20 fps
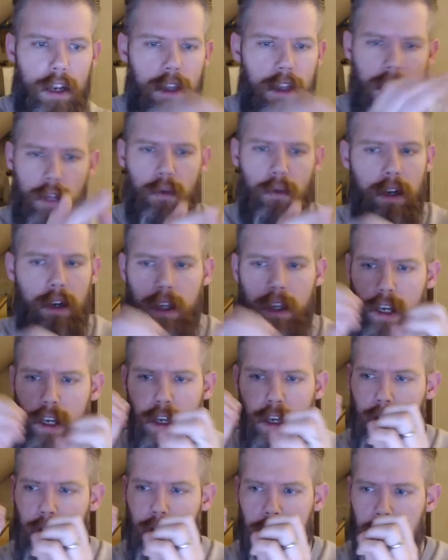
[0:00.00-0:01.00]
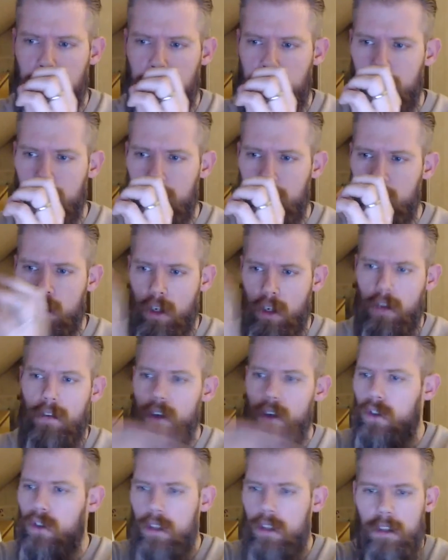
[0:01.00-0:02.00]
networking,
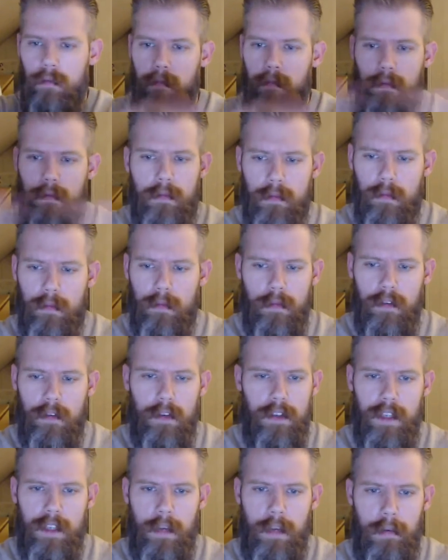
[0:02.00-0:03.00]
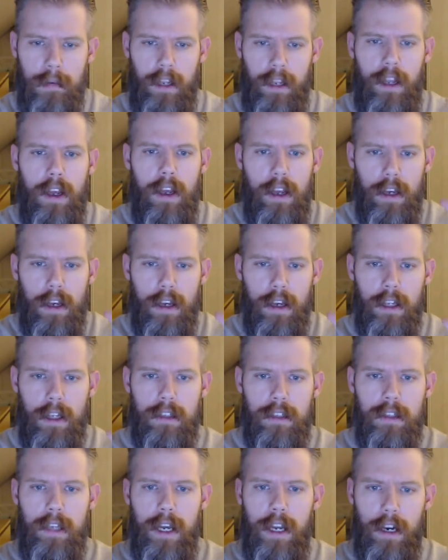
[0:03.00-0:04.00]
servers, zip it.
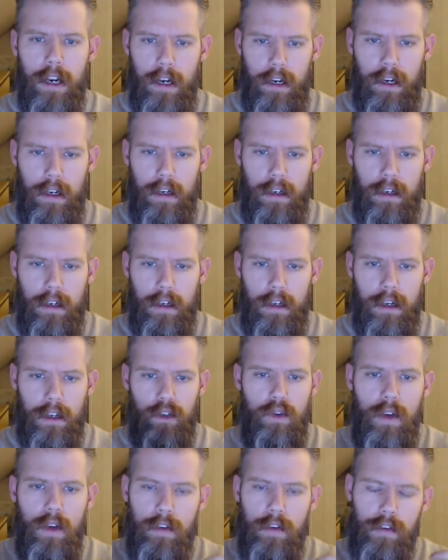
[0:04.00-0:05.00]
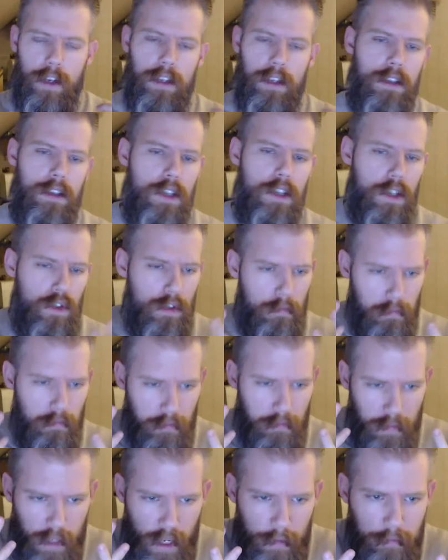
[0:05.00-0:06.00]
It's data. So if I just
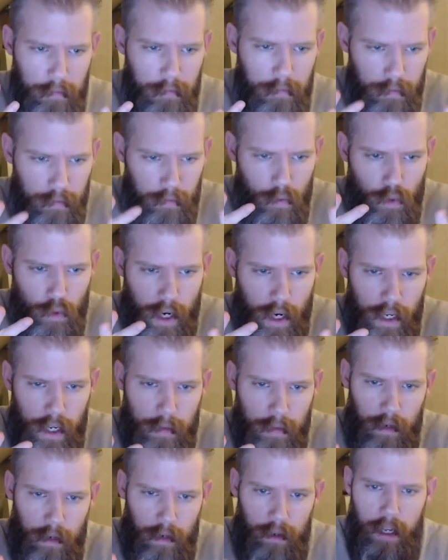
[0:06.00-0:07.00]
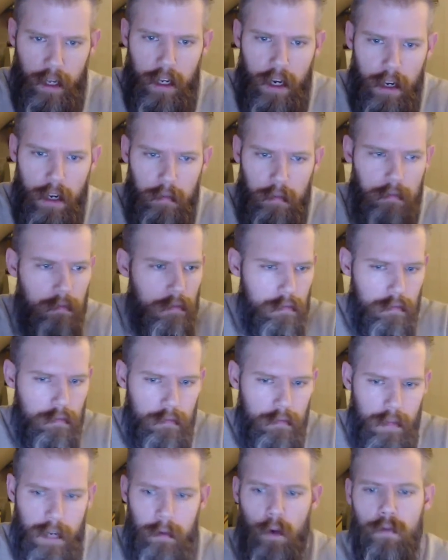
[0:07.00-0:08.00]
keep writing about data,
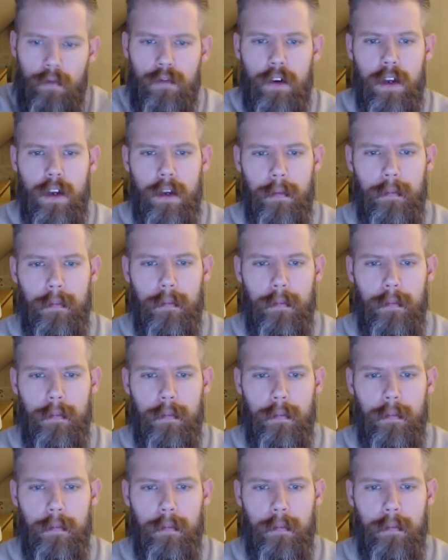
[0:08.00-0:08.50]
I'm home free.